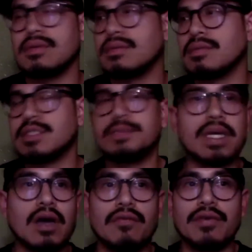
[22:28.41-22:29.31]
speak
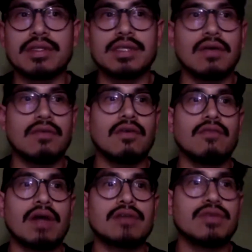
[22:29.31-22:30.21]
up for yourself,
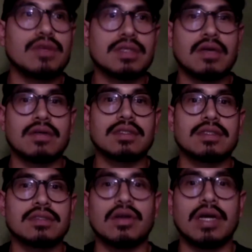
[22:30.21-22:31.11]
vouch for yourself, because this is
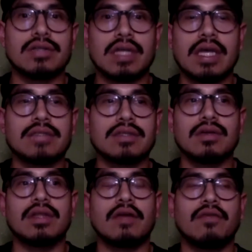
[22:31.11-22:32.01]
your education. You're
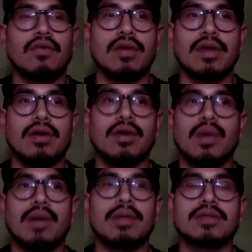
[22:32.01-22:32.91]
there for a year. You want to
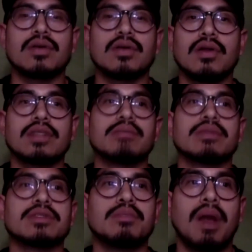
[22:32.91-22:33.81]
make sure you learn as much as
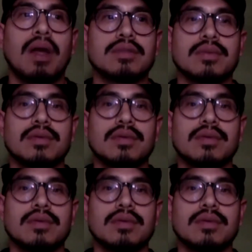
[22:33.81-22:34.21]
possible.